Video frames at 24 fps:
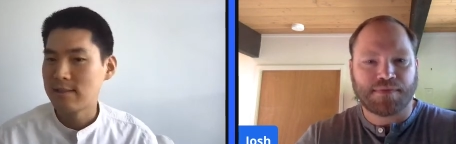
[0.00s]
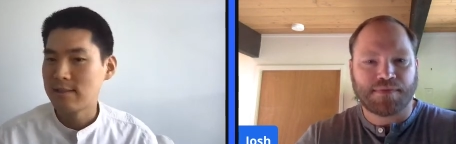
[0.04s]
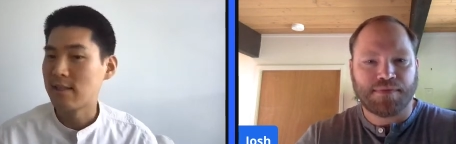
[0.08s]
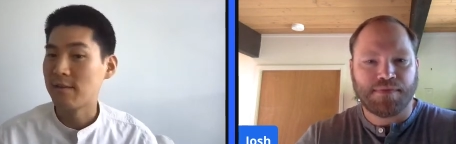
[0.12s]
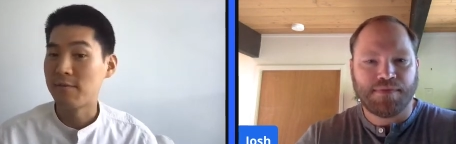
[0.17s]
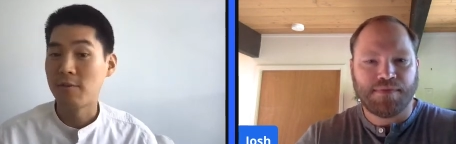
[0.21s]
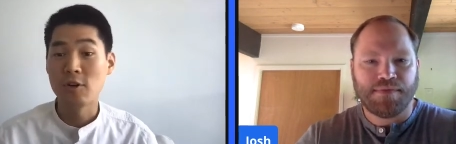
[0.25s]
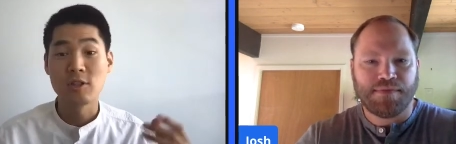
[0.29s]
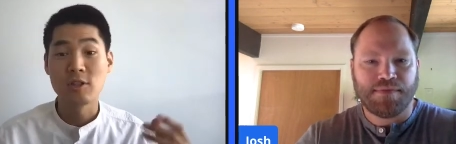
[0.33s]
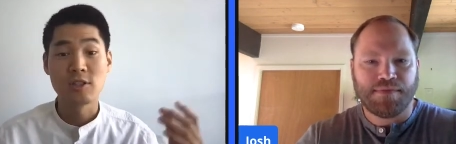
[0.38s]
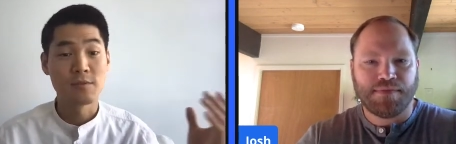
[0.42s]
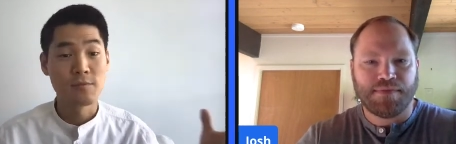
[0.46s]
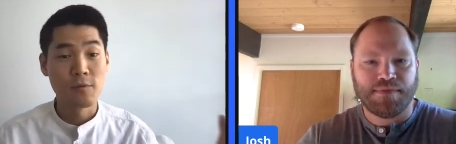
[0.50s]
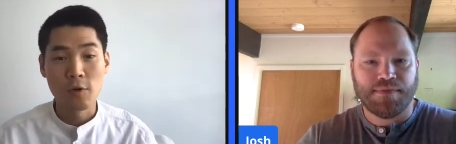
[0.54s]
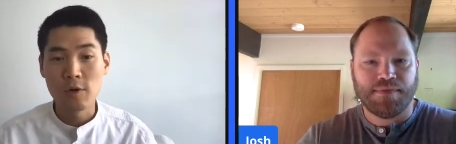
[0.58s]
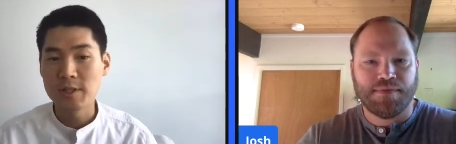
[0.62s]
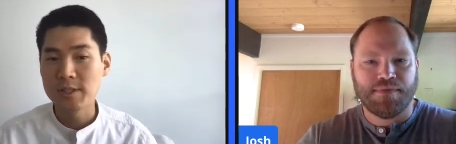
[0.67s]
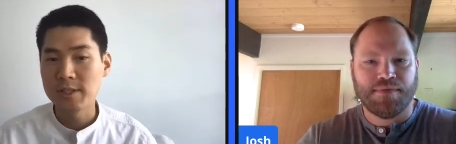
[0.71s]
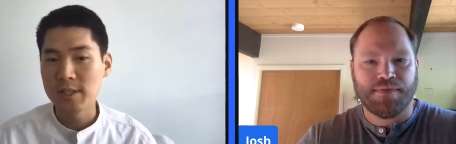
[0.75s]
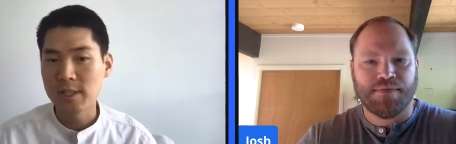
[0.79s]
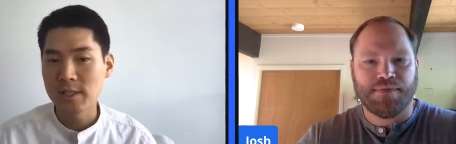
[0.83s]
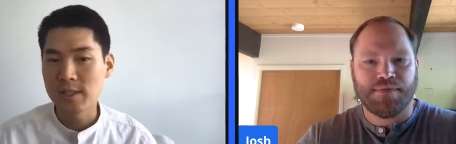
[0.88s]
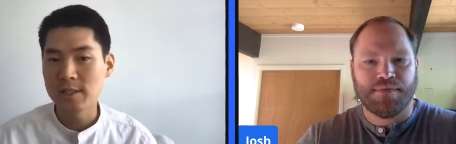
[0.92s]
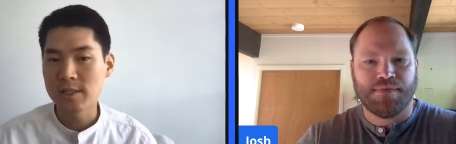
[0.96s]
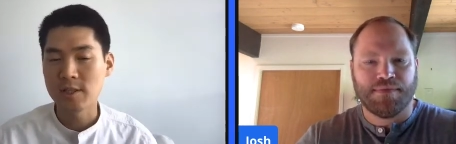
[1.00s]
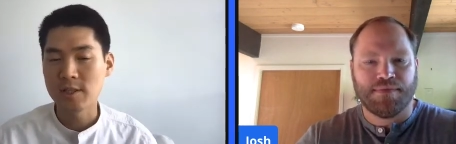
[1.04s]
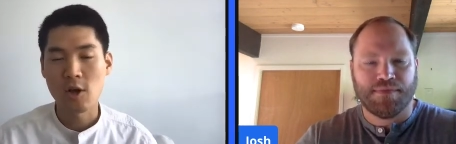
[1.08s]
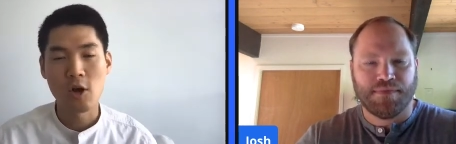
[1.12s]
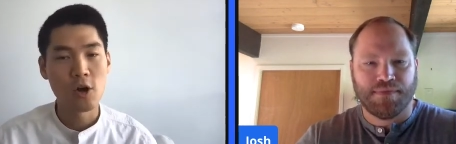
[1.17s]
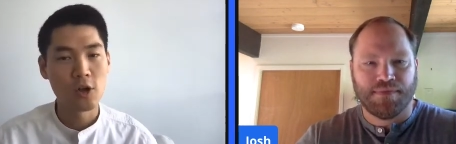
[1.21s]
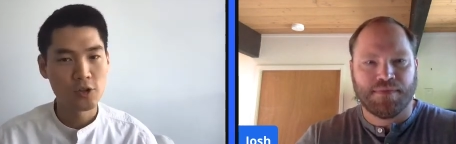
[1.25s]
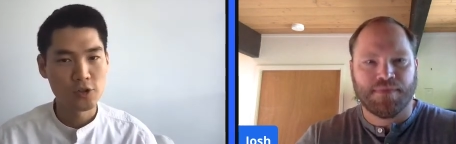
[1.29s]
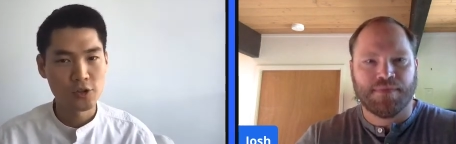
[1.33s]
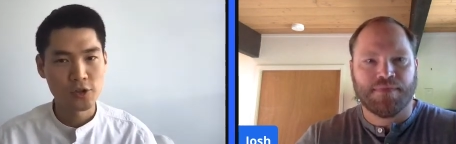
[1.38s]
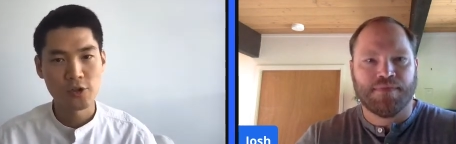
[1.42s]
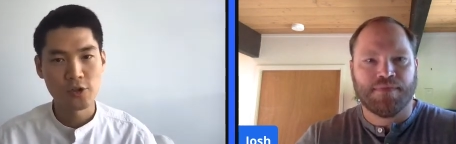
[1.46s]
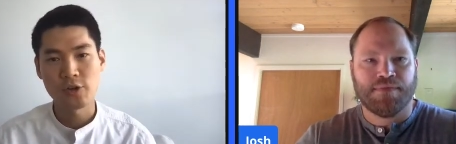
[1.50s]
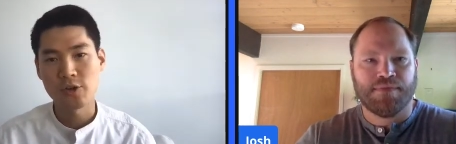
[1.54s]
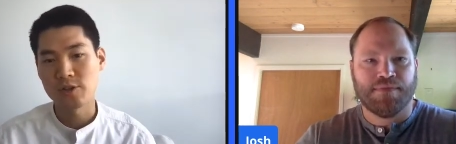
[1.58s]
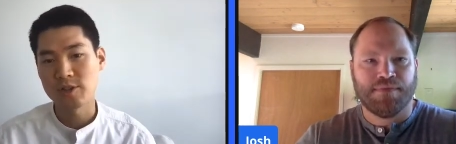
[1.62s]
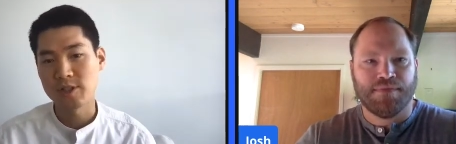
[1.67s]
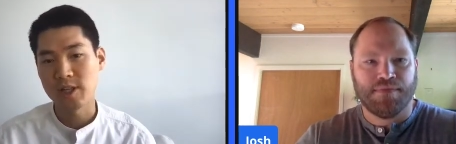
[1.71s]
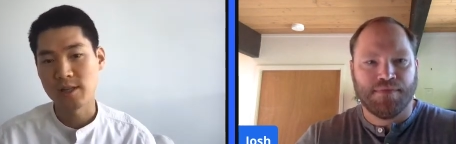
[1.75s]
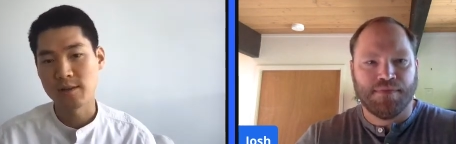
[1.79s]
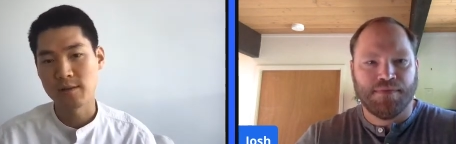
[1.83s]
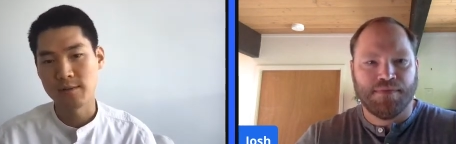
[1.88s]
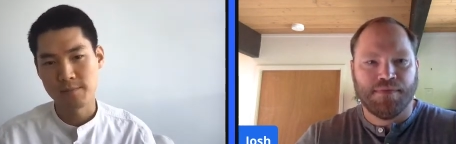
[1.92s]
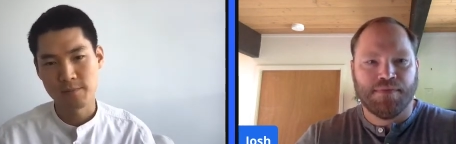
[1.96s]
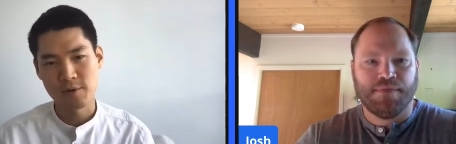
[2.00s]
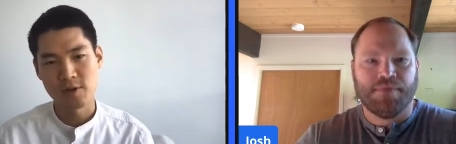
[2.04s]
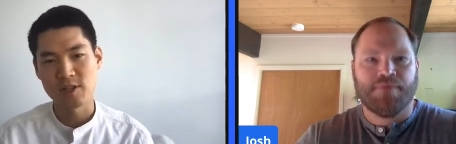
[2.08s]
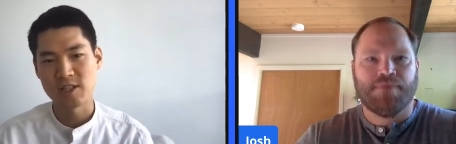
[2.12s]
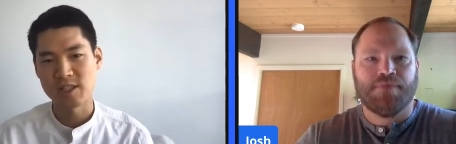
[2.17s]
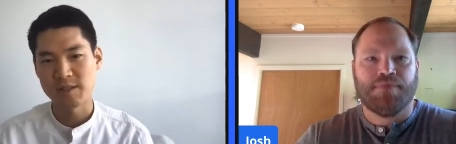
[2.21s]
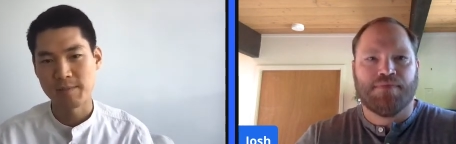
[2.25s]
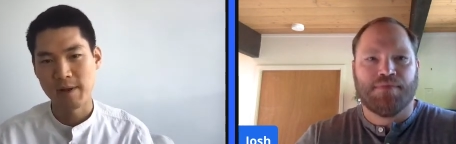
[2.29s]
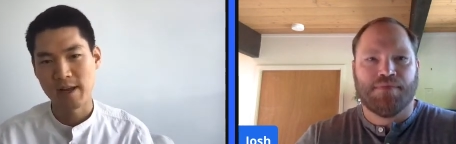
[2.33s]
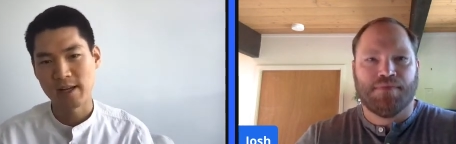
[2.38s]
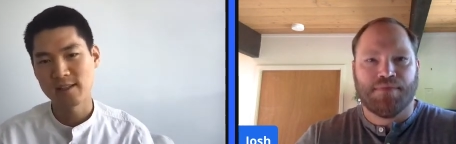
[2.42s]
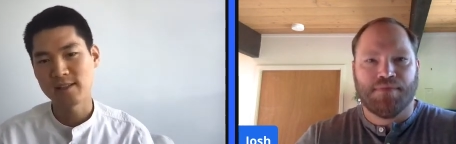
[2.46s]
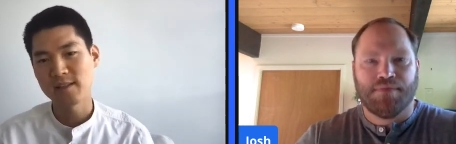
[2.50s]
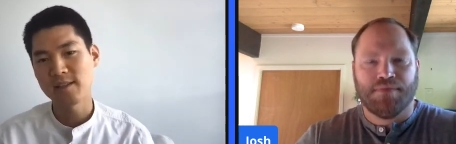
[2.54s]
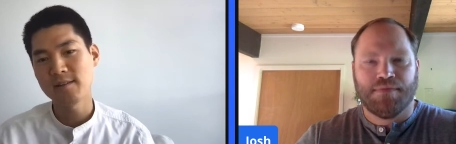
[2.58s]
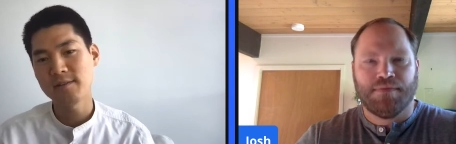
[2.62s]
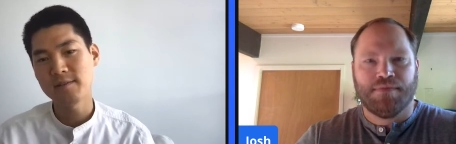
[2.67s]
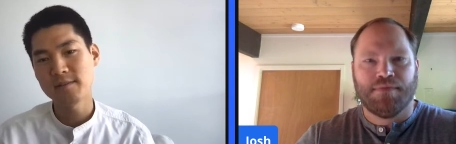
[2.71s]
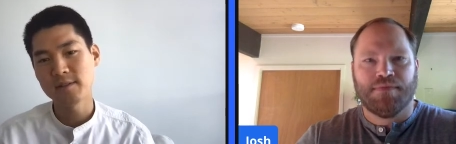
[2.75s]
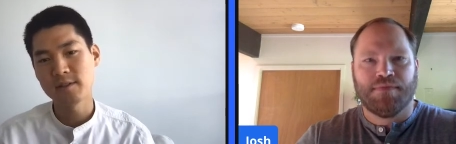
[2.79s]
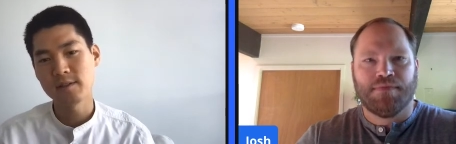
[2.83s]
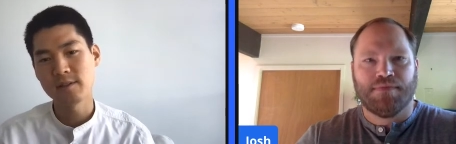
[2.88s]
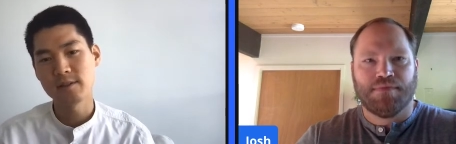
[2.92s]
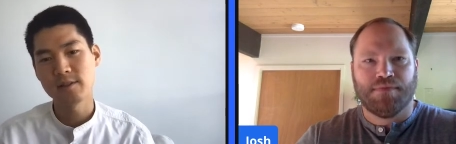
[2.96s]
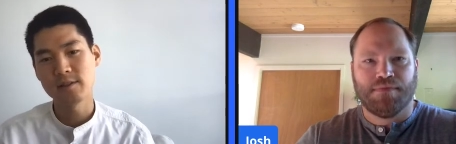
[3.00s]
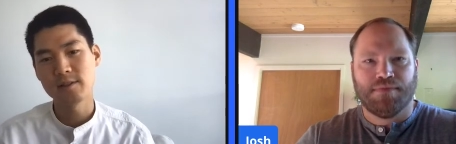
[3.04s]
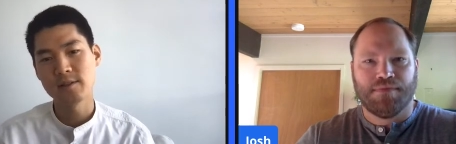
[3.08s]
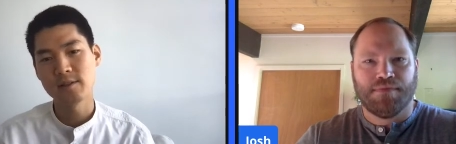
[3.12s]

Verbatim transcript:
Speaker 1: diverse voices, cultures, and perspectives.